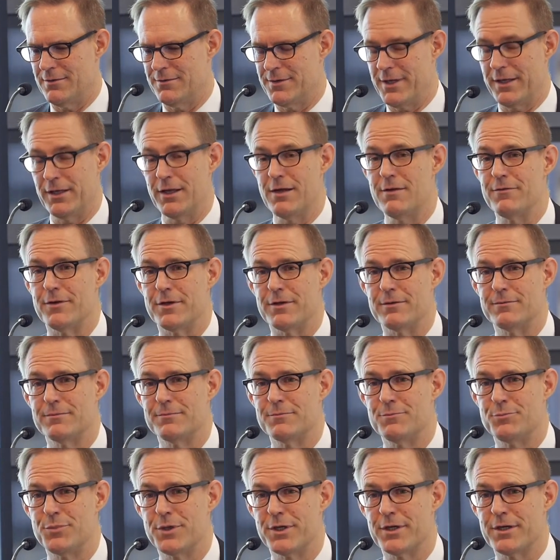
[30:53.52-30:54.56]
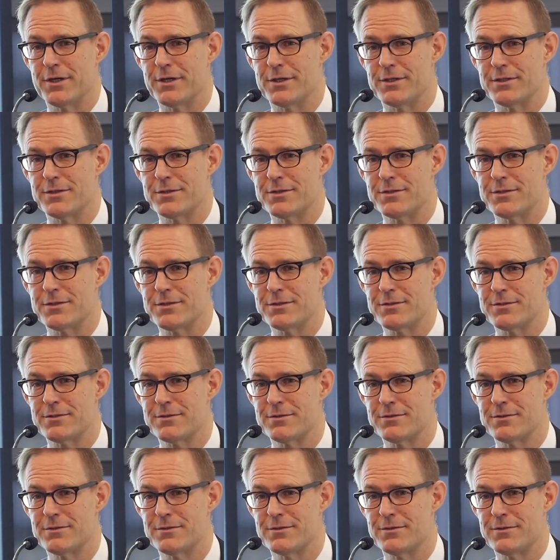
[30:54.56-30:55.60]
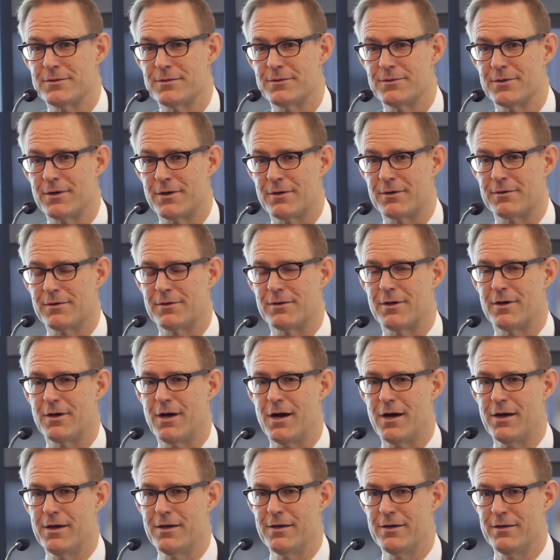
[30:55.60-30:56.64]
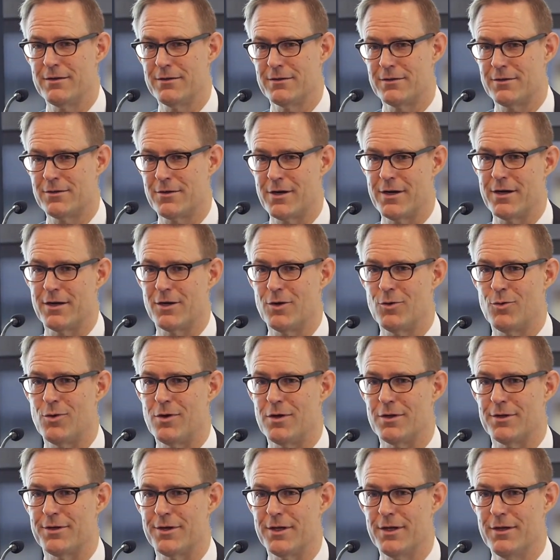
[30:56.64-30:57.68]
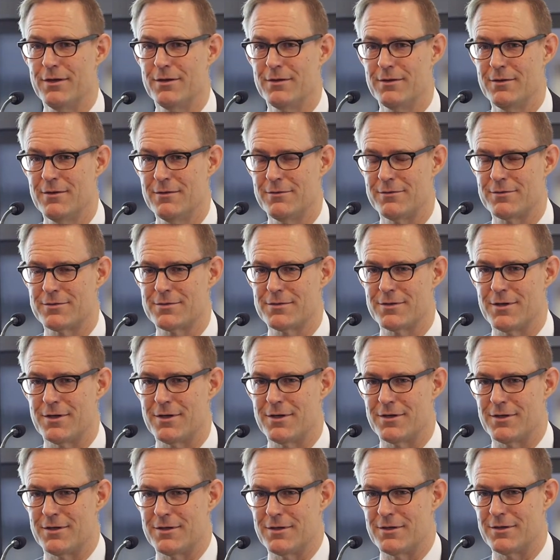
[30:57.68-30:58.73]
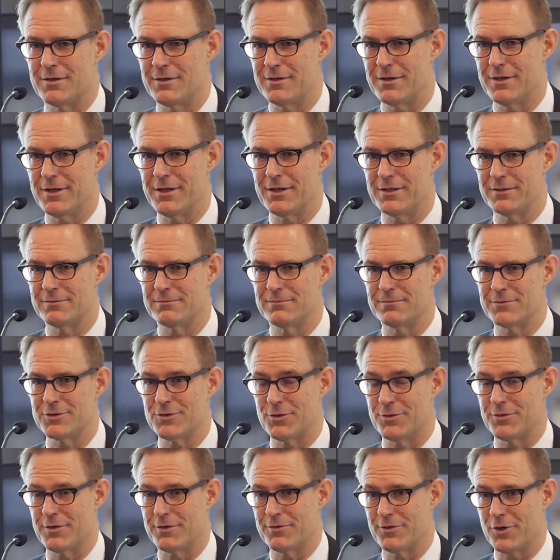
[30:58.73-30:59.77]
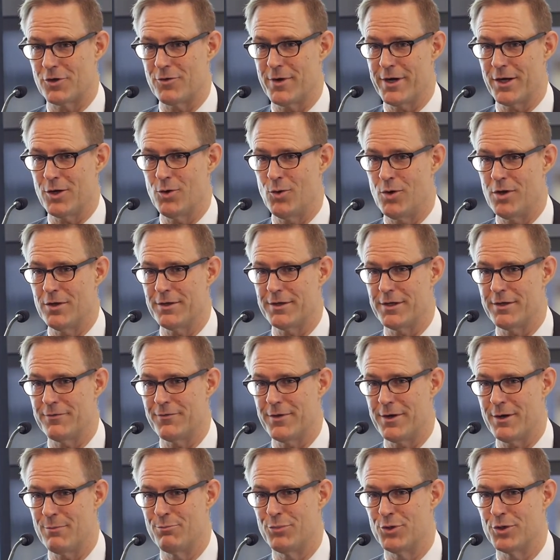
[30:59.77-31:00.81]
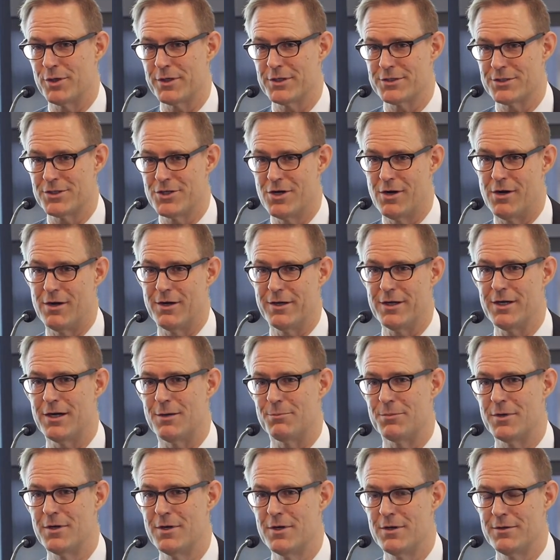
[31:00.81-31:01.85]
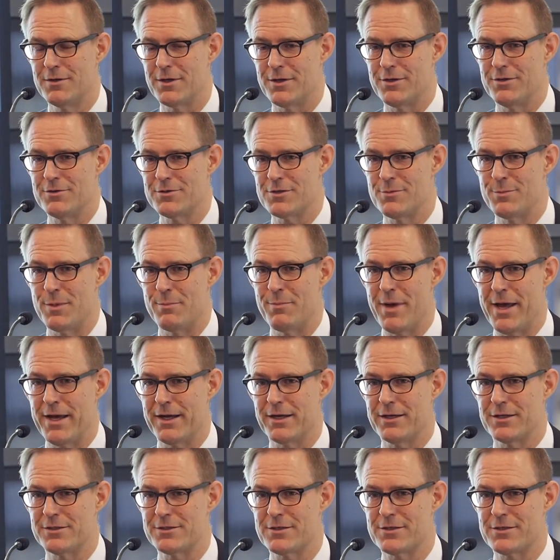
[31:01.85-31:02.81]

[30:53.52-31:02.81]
they love it because they're high credit quality. And so the credit quality of their book has gone up. They used to be bank